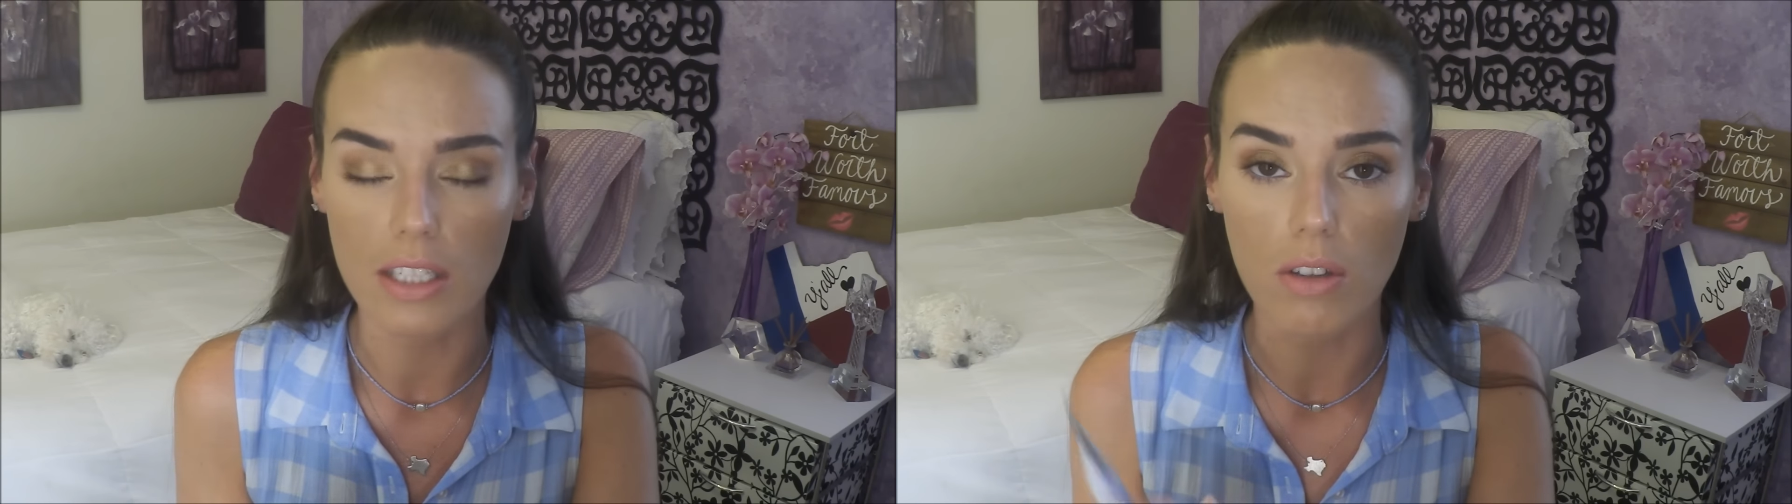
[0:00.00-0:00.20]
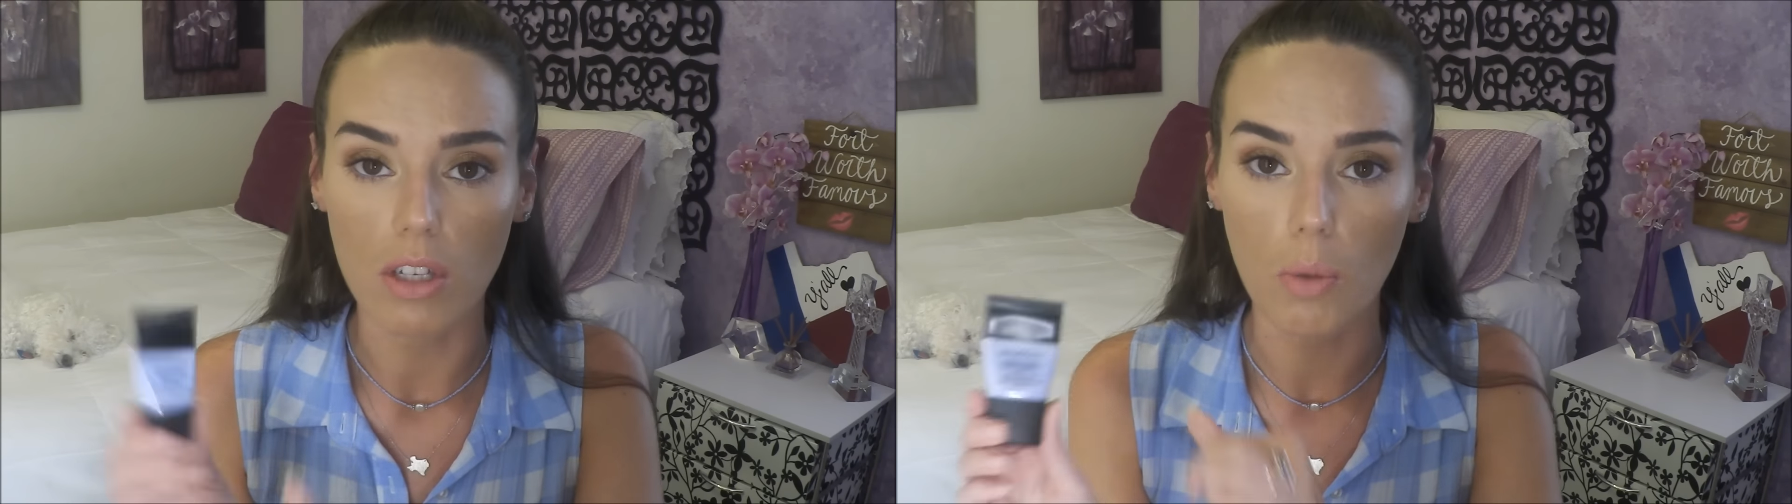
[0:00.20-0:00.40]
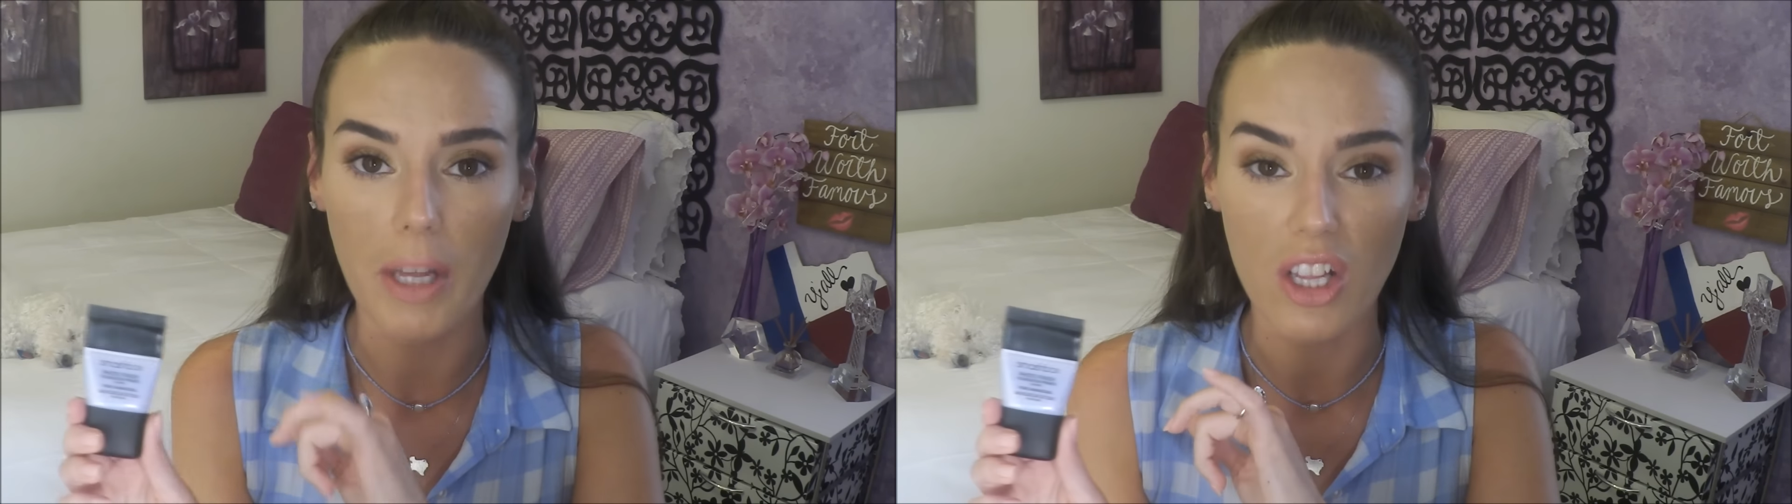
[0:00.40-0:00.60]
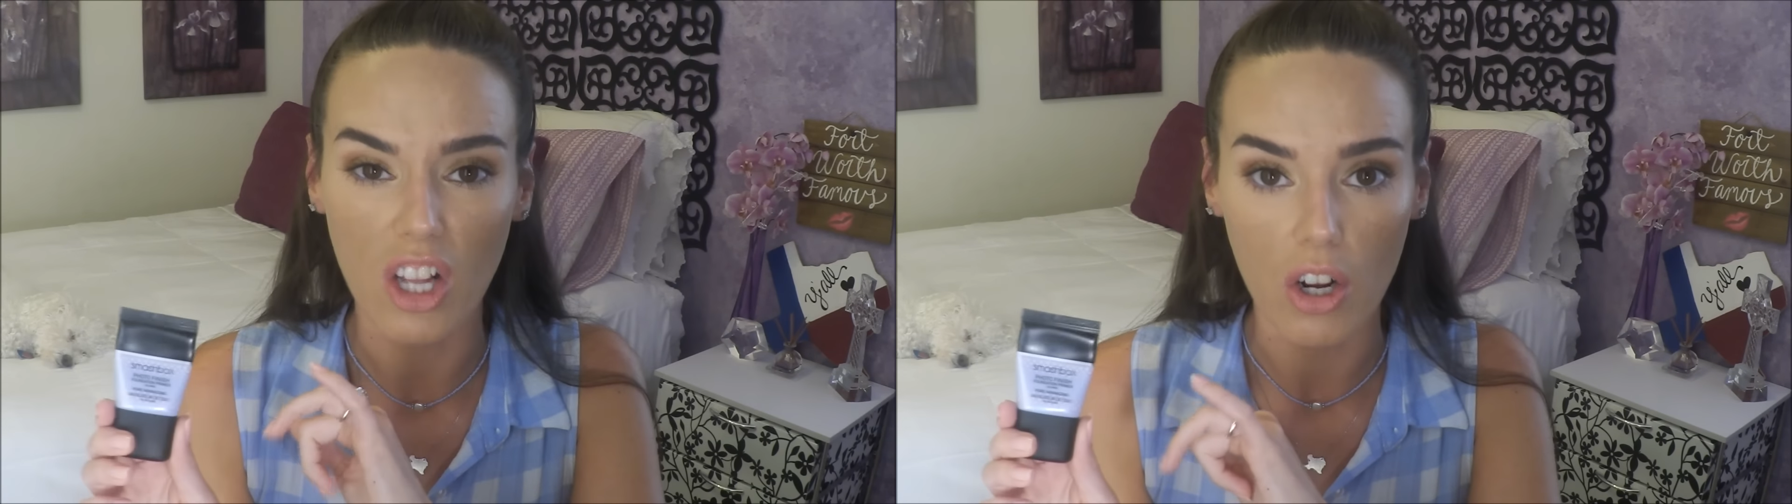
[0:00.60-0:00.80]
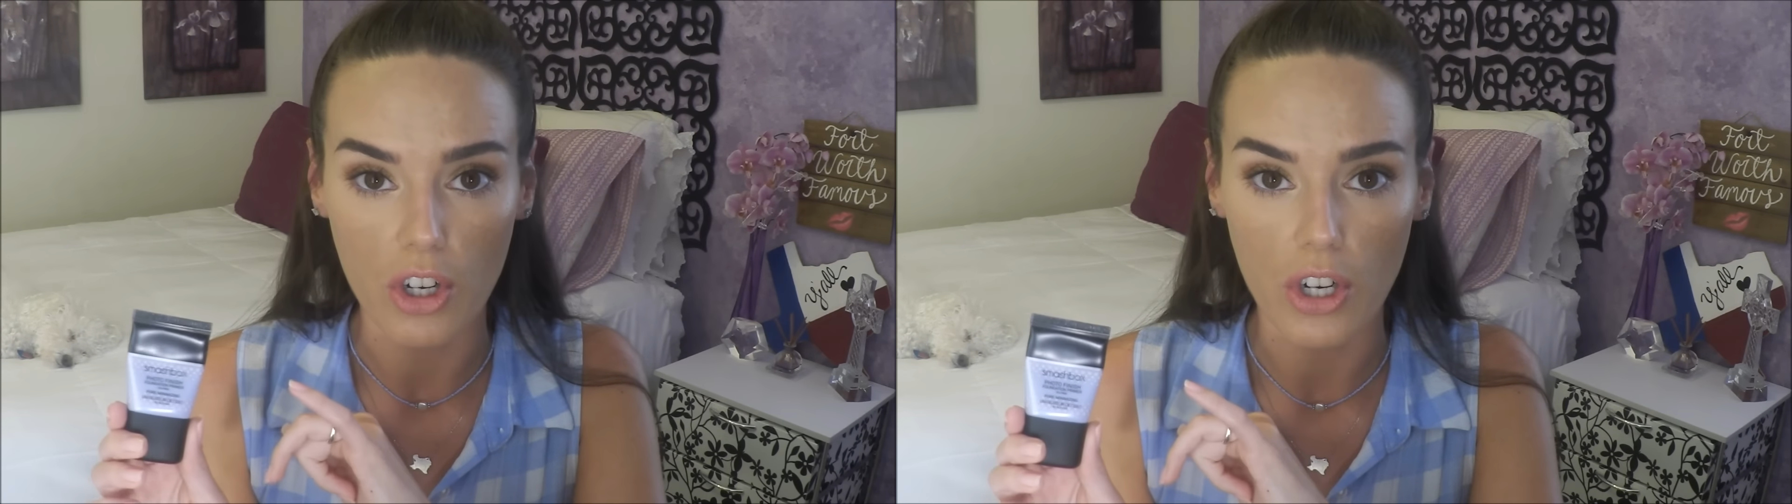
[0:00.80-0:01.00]
little bit
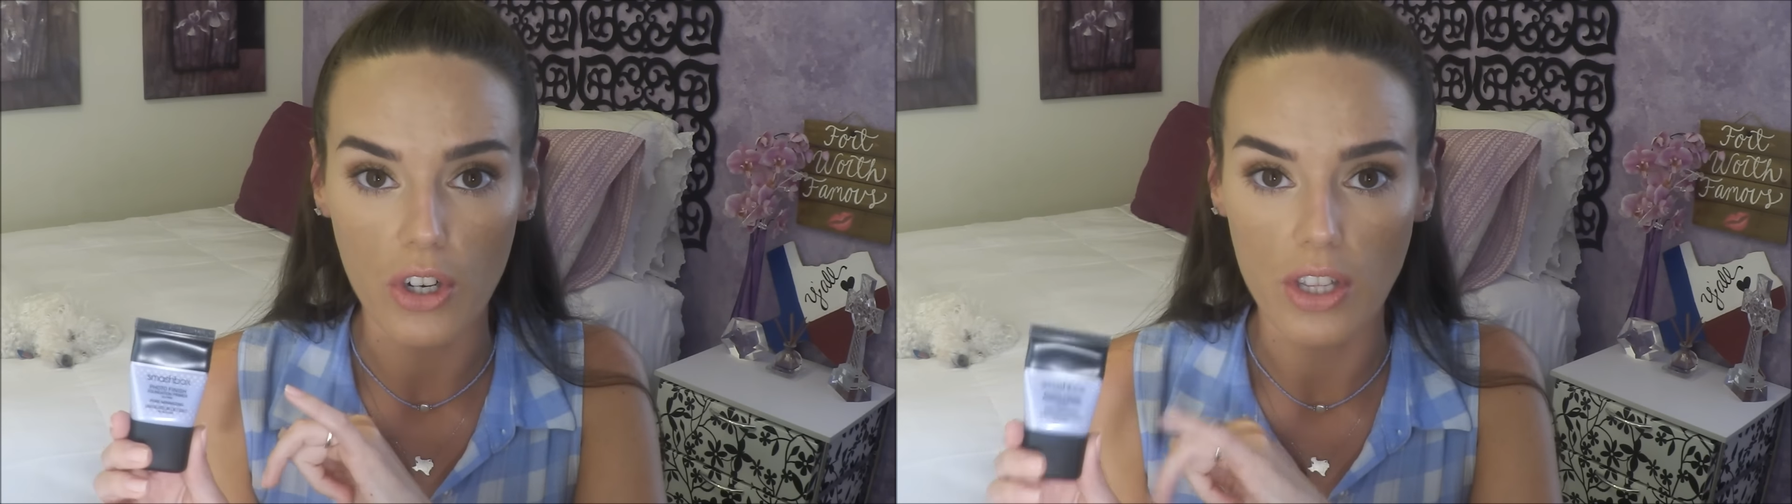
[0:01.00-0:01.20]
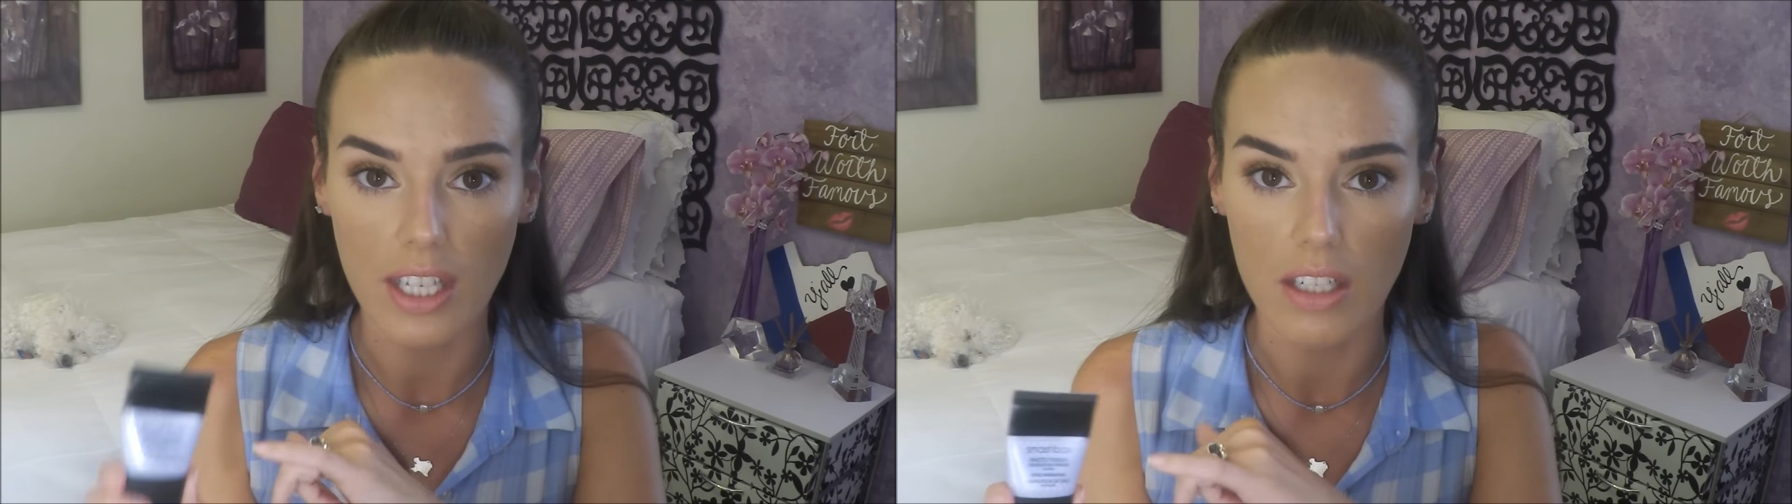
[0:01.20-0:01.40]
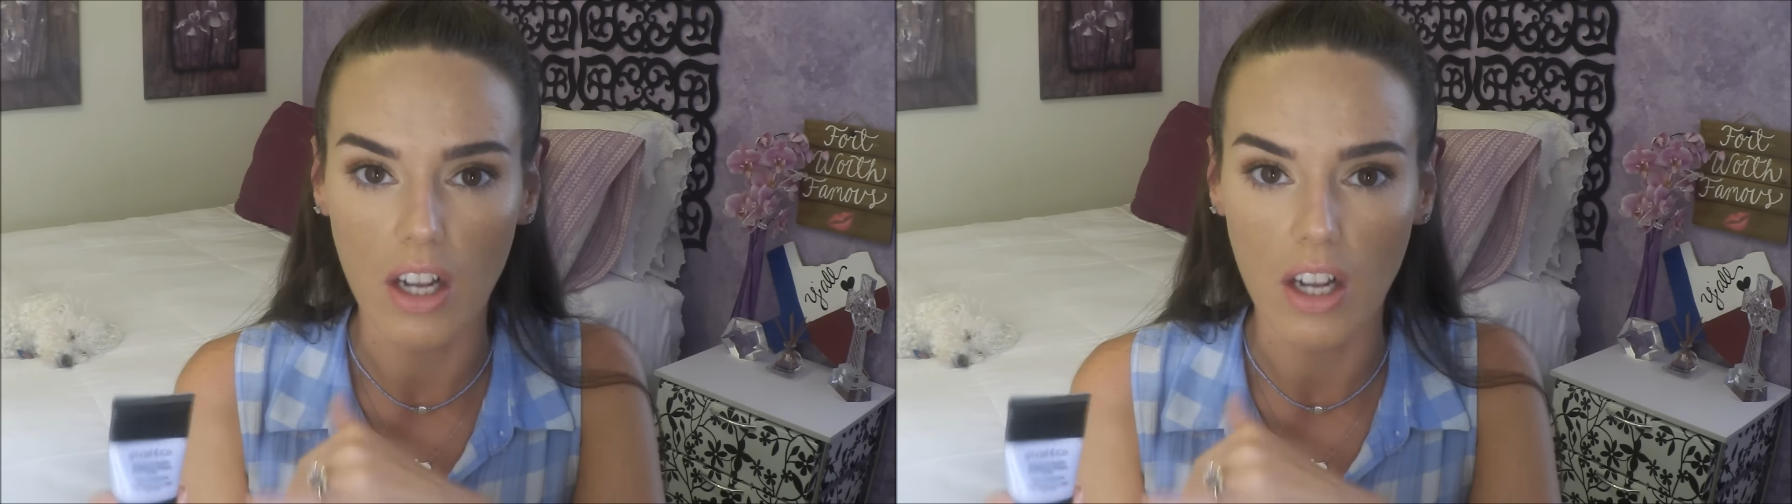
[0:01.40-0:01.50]
longer than